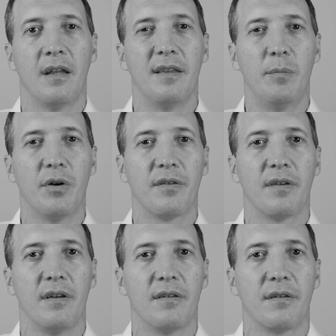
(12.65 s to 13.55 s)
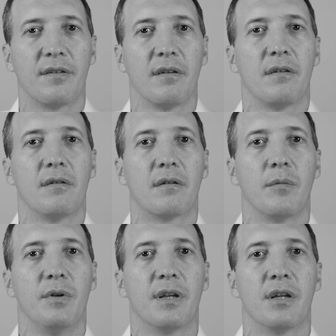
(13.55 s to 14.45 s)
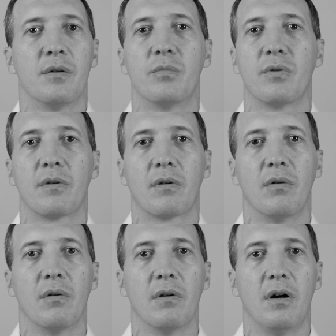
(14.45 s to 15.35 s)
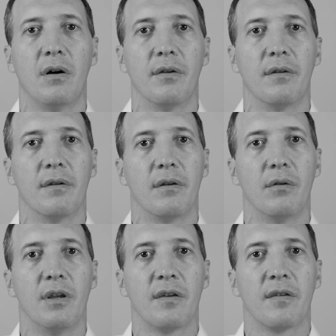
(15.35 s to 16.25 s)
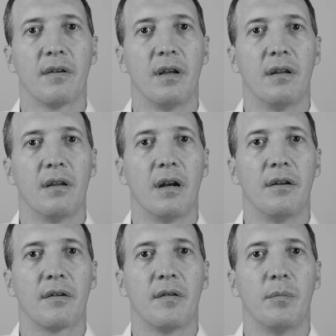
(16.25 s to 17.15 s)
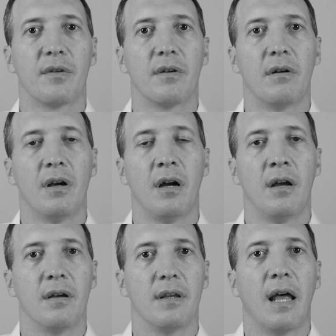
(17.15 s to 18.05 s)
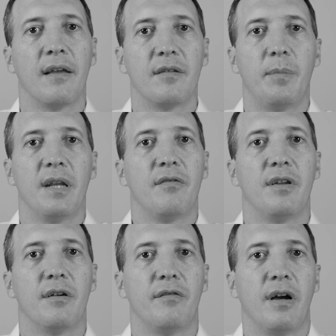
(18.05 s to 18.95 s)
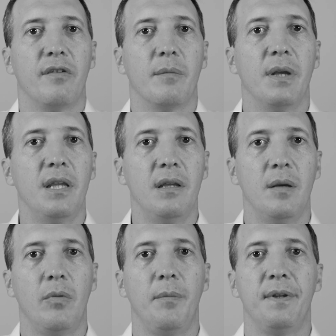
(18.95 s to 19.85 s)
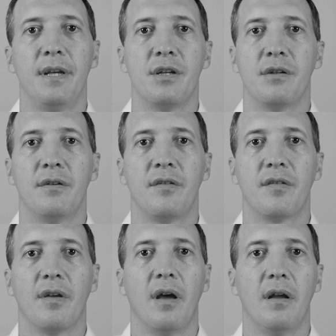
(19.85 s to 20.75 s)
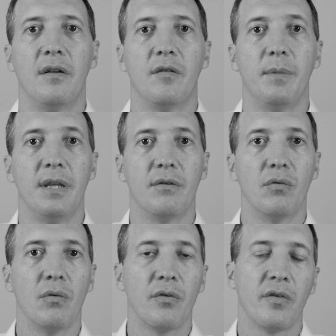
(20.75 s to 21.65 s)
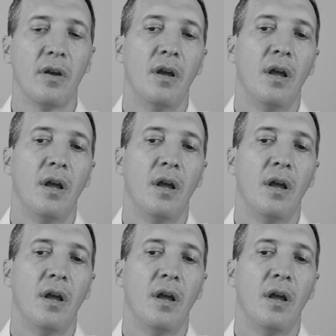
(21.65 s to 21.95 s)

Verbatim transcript: D-Bus is a standard communication protocol on Unix and Linux in particular. It has the benefit of having many implementations and many tools,